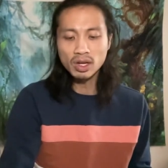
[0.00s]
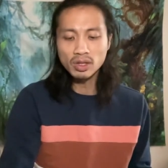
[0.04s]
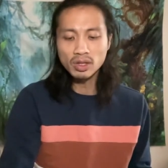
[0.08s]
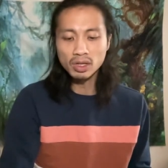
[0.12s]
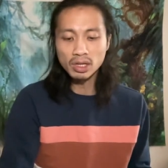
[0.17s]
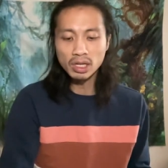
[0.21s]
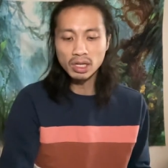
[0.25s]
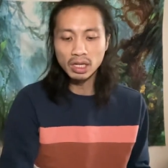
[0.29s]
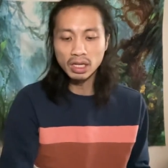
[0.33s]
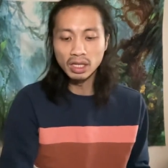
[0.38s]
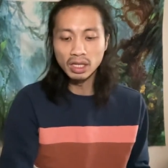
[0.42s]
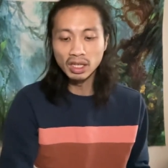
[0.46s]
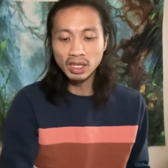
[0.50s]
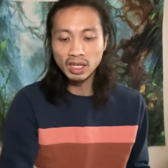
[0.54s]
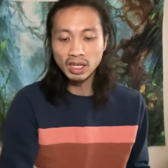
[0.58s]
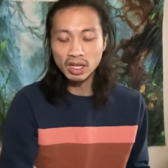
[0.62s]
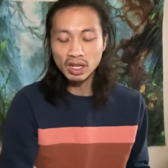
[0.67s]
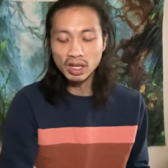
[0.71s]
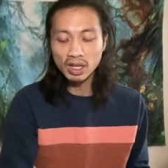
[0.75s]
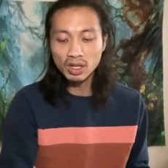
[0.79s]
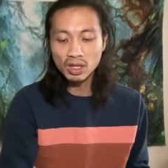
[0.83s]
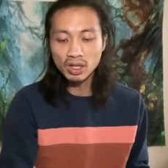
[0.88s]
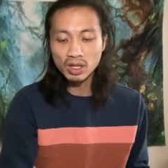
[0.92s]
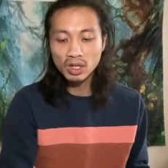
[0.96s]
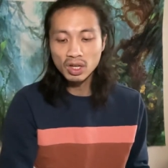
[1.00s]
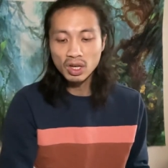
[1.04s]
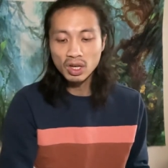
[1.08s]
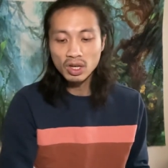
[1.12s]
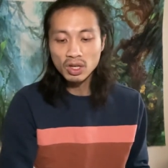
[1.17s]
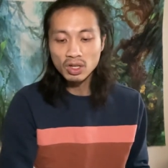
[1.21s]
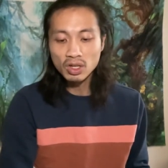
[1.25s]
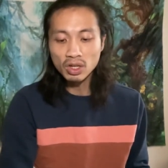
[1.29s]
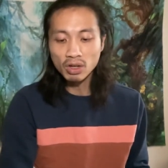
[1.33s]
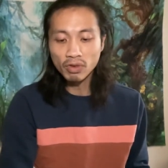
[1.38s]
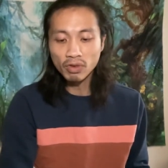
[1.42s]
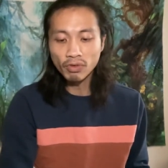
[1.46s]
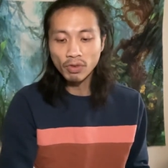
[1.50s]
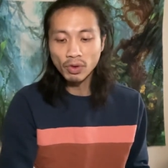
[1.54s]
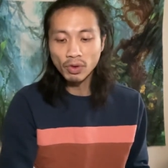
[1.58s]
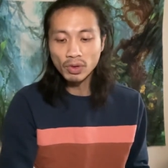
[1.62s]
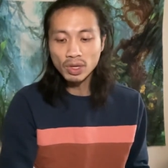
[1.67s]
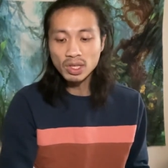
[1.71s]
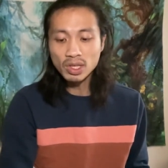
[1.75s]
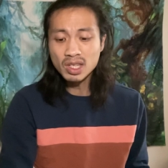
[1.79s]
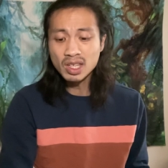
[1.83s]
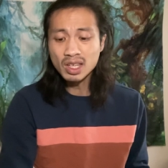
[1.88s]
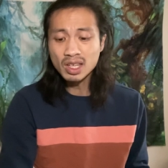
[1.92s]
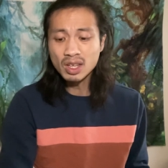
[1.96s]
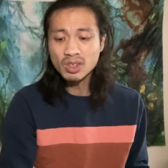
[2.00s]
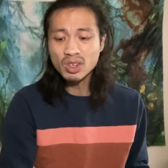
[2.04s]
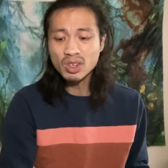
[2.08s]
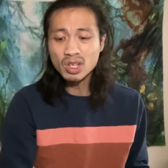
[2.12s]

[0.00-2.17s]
on your healing here. You're focusing on